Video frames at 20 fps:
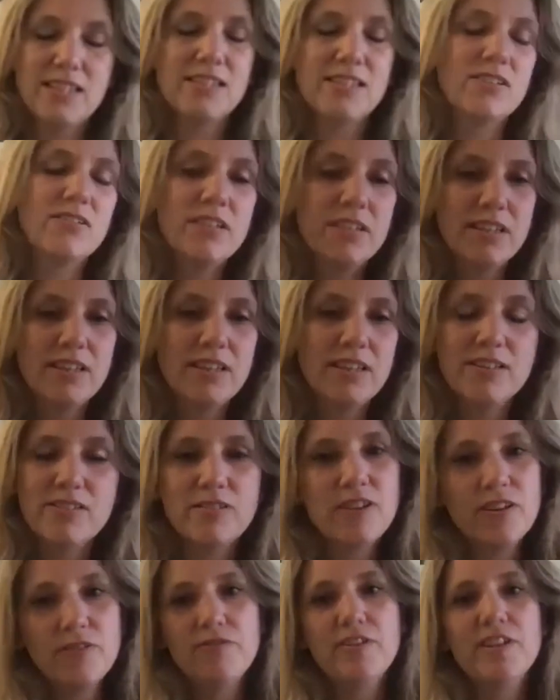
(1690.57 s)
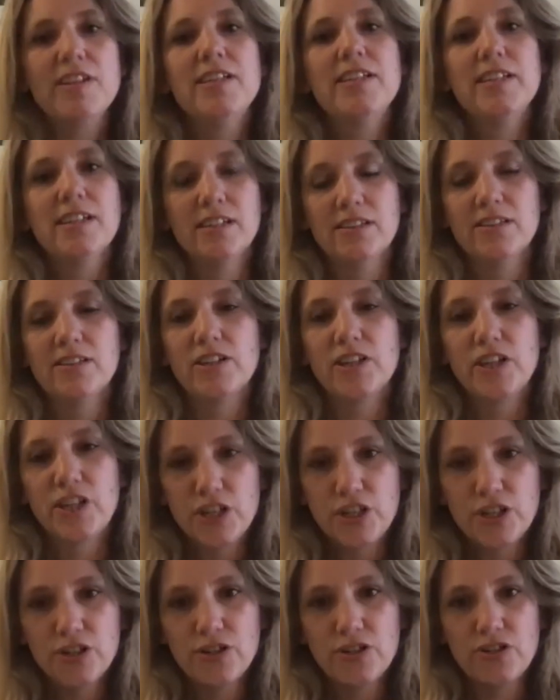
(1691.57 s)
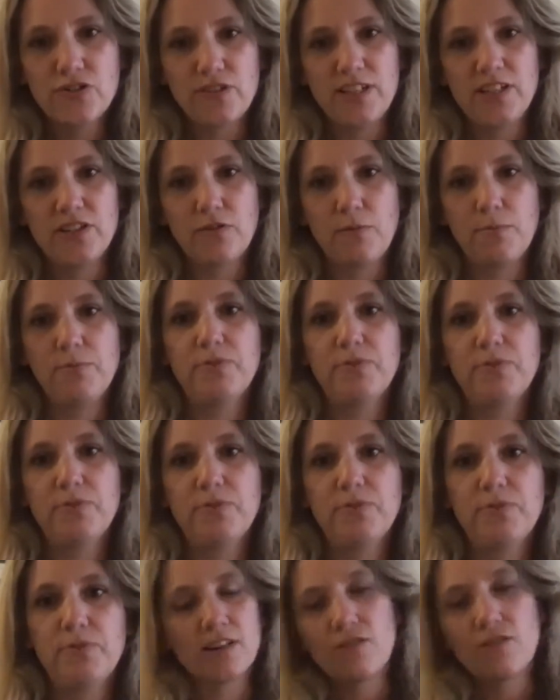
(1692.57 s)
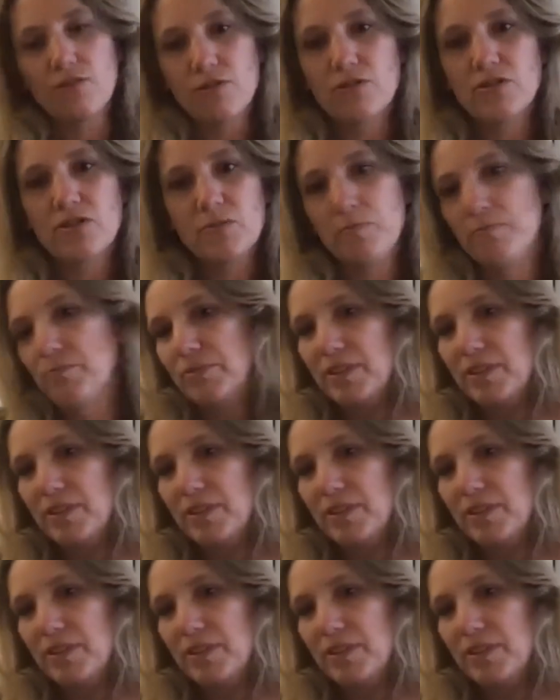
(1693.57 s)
think there really are a huge range of opportunities across pretty